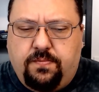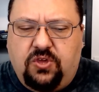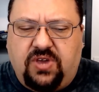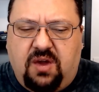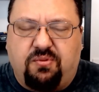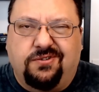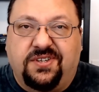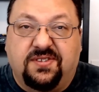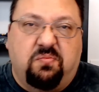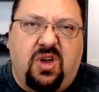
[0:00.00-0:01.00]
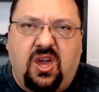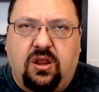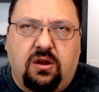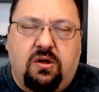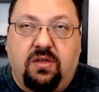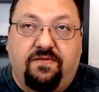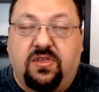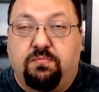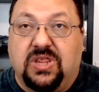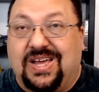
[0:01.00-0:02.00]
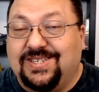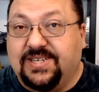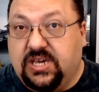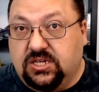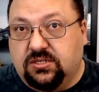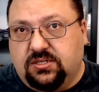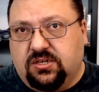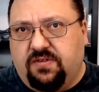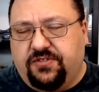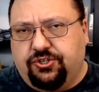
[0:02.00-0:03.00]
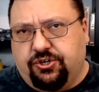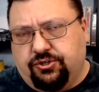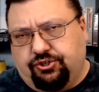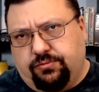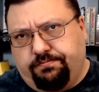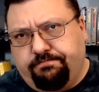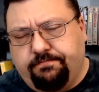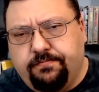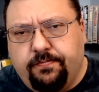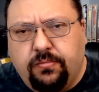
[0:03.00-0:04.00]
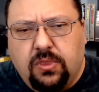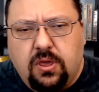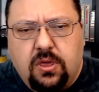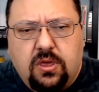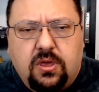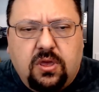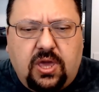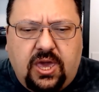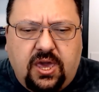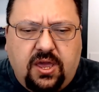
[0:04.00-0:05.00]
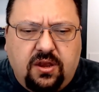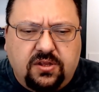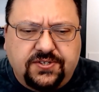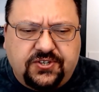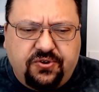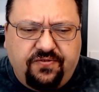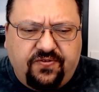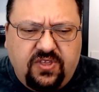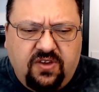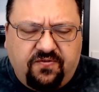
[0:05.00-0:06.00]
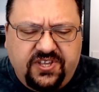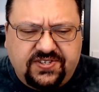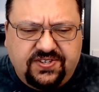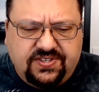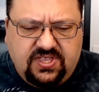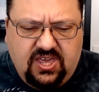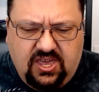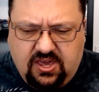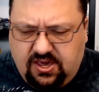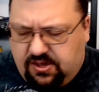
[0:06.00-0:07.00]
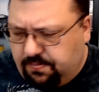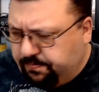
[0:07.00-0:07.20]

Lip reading: can't participate in all of the blessings of the church. And so if this is the